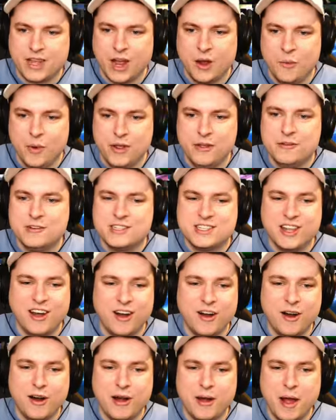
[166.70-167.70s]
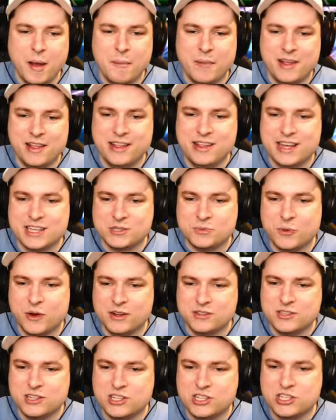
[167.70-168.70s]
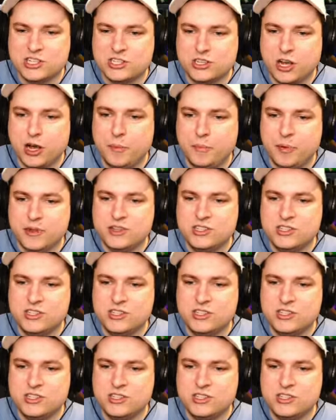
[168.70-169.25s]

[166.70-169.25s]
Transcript: Okay, we used our ability as well to stop